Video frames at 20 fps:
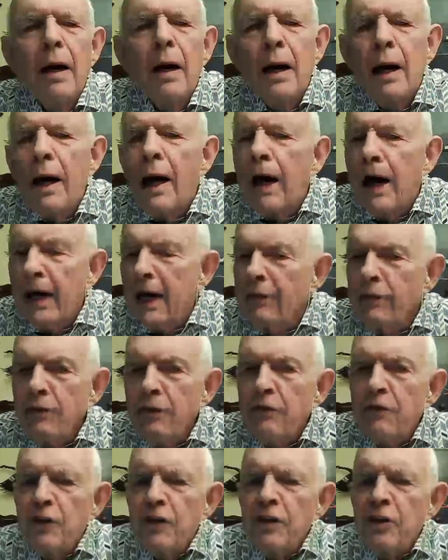I have to
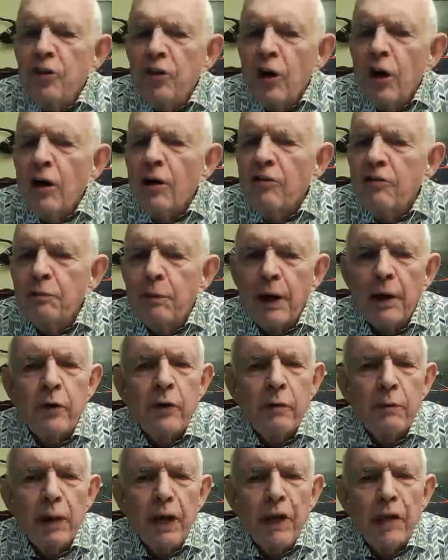finish off by
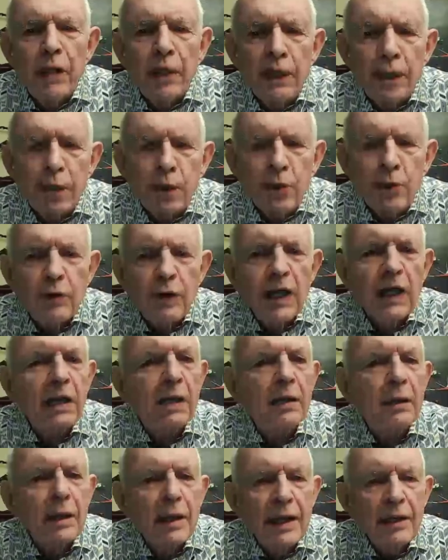reminding you that
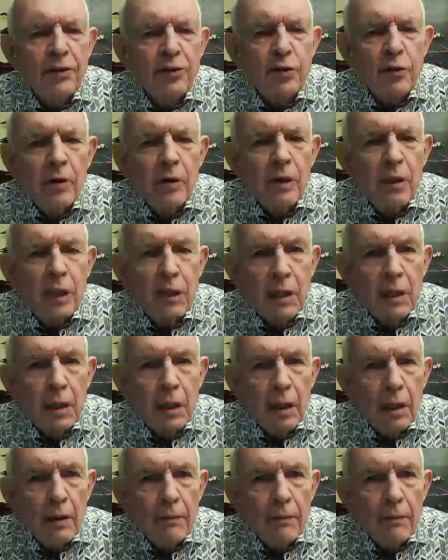unless or until